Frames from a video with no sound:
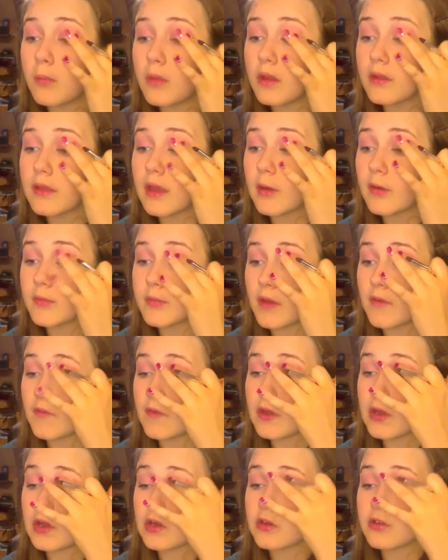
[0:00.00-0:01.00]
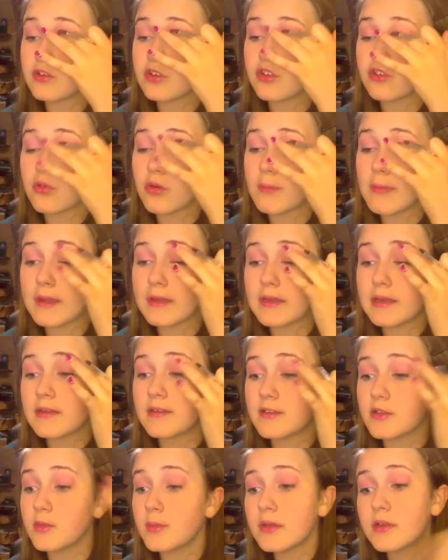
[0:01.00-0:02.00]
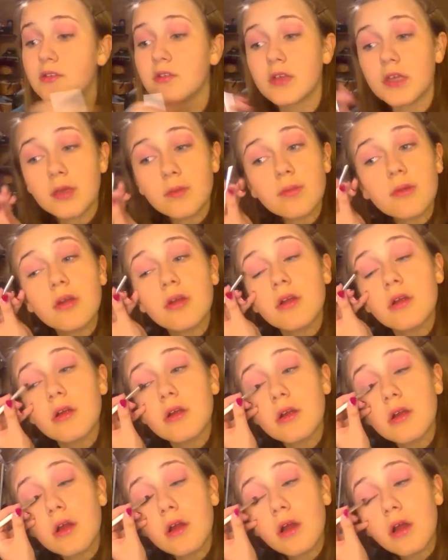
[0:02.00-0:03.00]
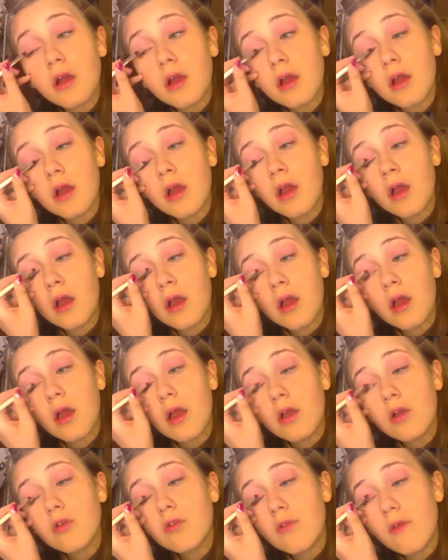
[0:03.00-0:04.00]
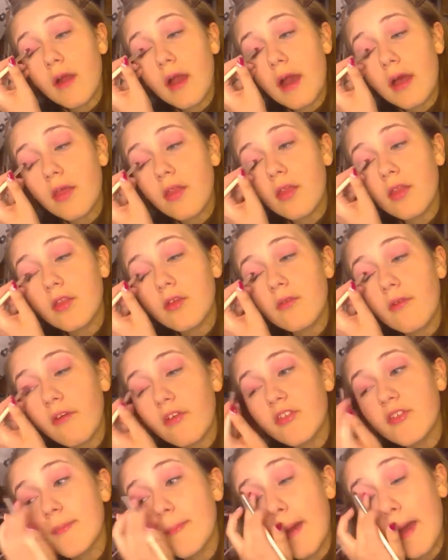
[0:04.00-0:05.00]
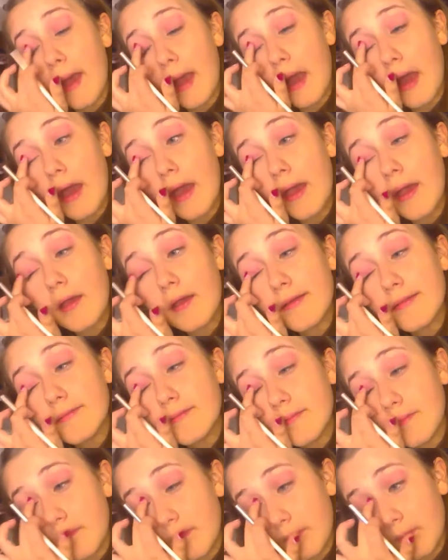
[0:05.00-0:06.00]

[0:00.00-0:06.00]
I'm blending that with my fingers. Just where my lid is a little bit deeper rather than the rest of my eye